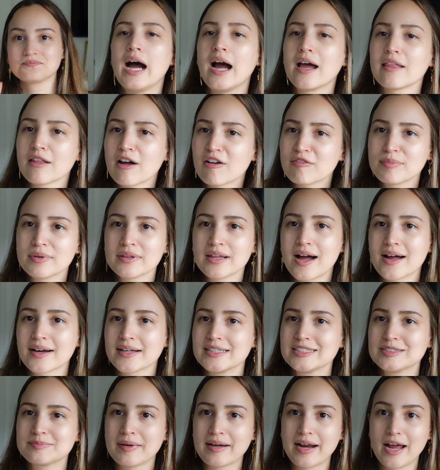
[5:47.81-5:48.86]
I love
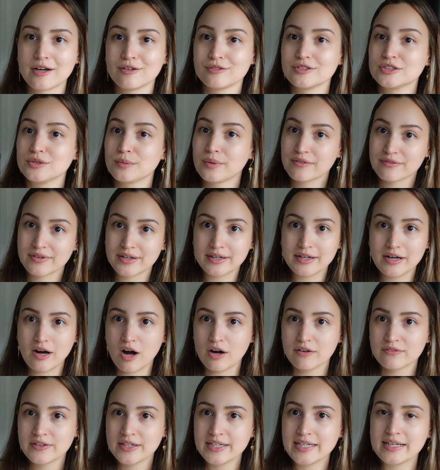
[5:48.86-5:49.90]
Pilates, but I don't do it very
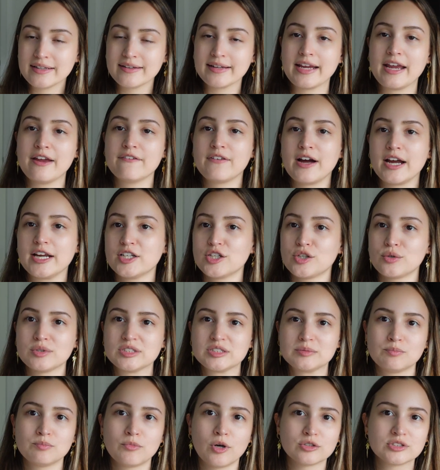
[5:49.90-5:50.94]
often, and like if I do,
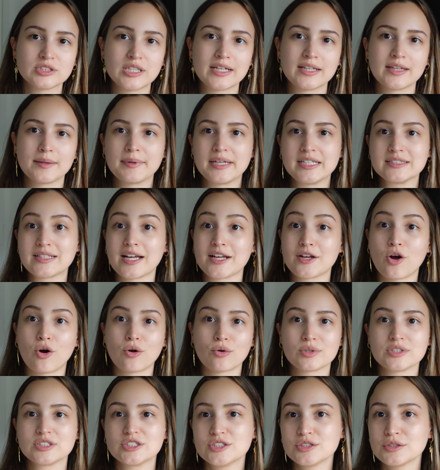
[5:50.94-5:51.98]
it's most likely because I go
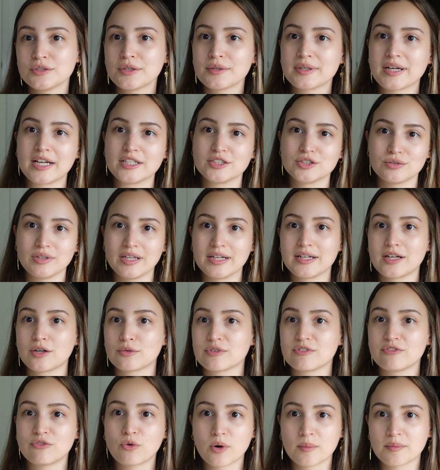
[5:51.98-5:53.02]
to a studio and I do like a
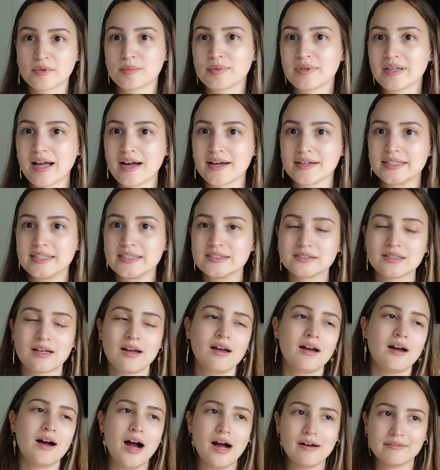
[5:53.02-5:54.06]
reformer Pilates.
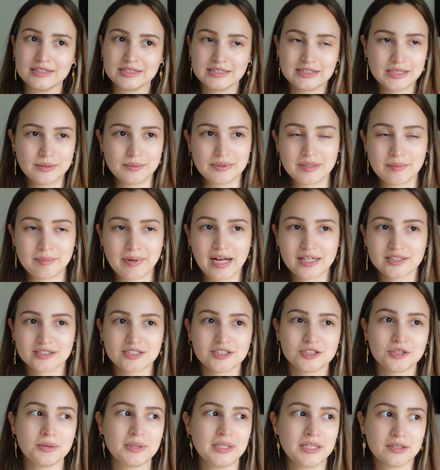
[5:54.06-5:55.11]
Obviously with the past
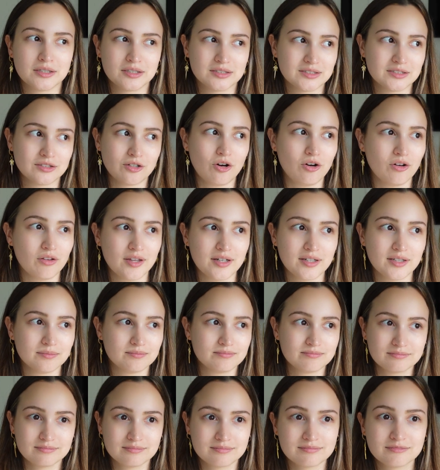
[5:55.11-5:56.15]
2 years and all the
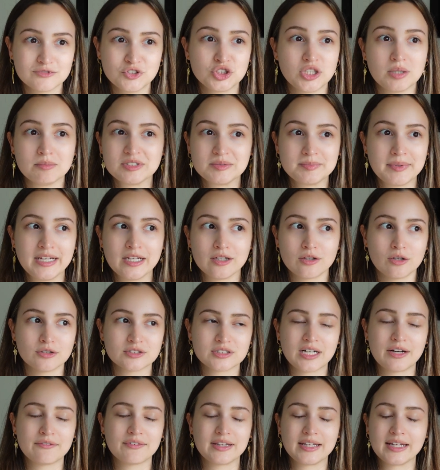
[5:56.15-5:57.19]
gyms being closed
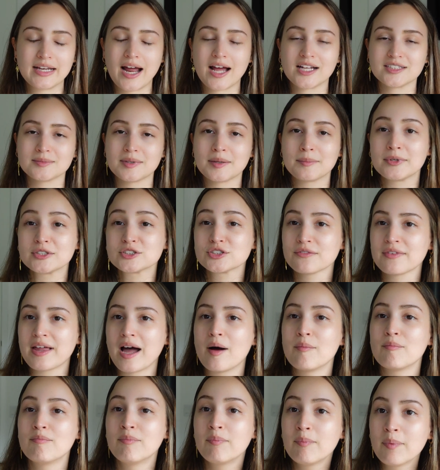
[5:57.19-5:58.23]
and everything, it has been much of
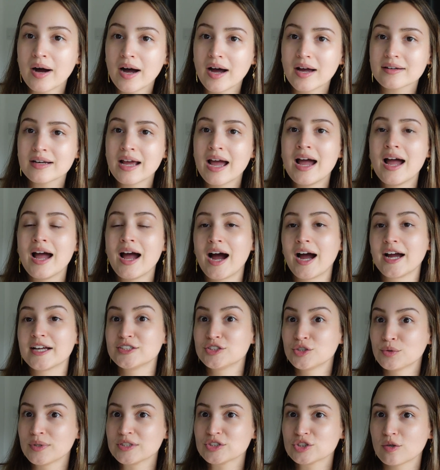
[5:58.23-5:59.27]
that, but I
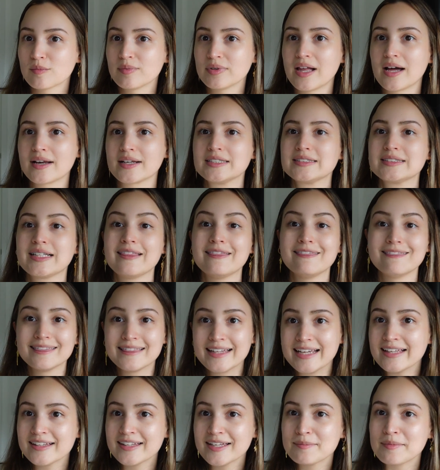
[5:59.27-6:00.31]
do enjoy Pilates, and
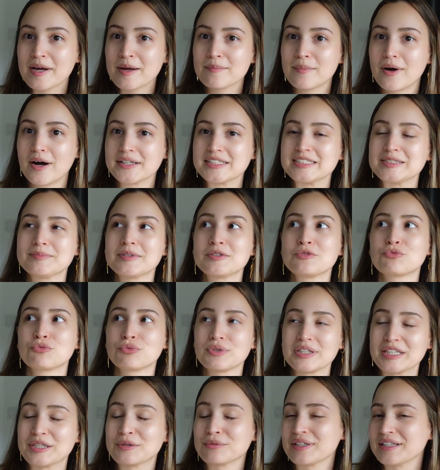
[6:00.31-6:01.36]
lately my body's been
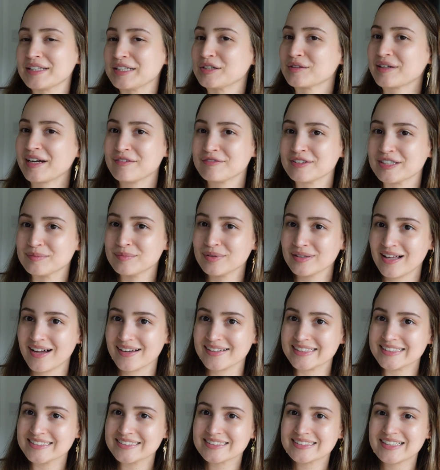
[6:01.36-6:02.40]
really craving
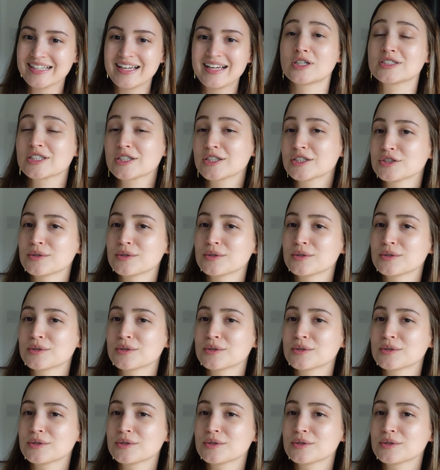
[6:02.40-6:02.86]
Pilates. I started